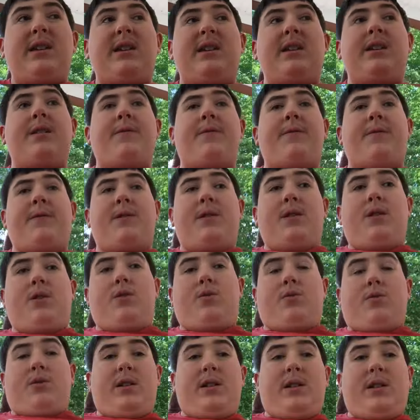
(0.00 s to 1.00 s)
if
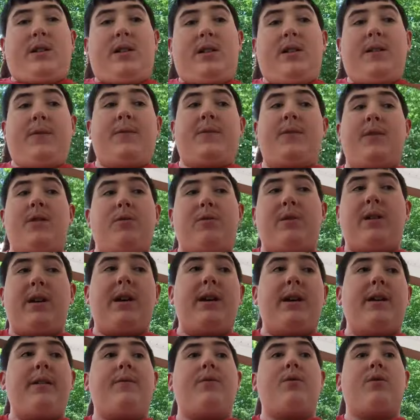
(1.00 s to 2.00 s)
you
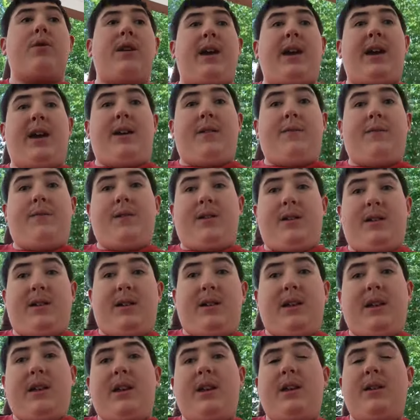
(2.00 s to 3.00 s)
ever have
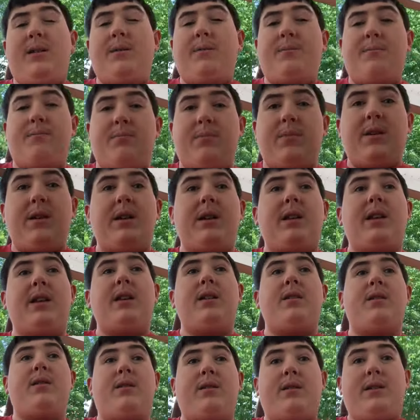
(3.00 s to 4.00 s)

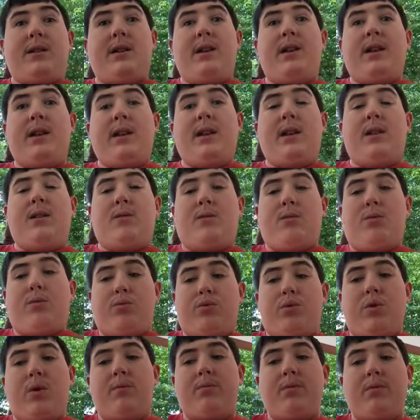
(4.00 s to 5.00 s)
any
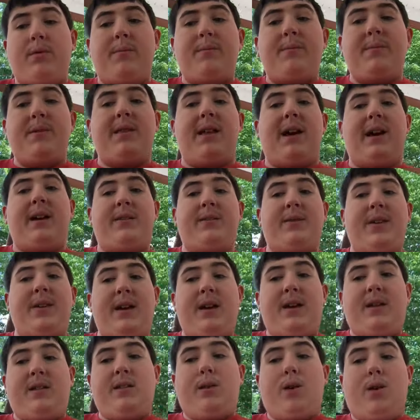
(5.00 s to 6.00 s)
problem like
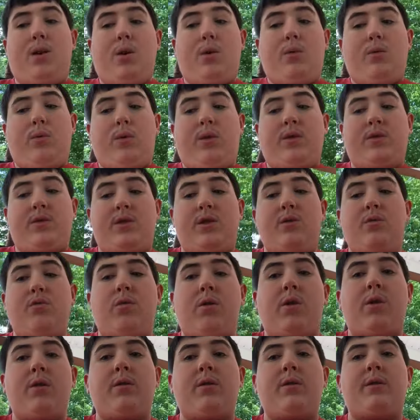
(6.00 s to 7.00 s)
that where you
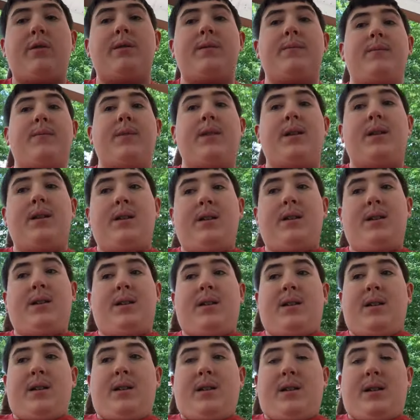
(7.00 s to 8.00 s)
work,
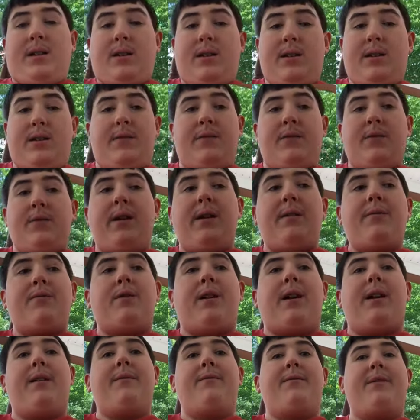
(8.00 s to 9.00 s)
if you
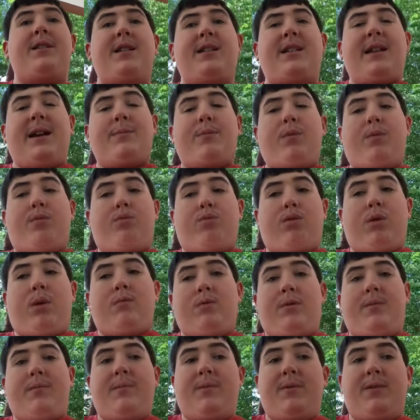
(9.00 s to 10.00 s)
ever have any type of
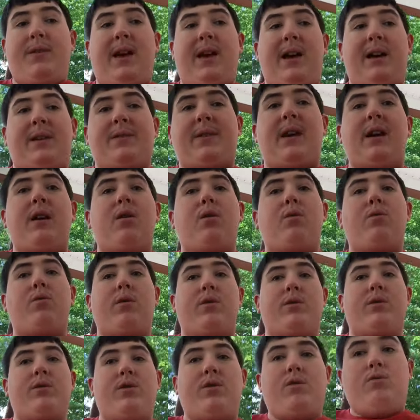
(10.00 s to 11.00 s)
problem like that
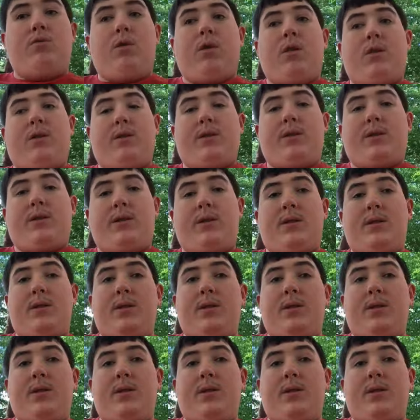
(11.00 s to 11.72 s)
where you work,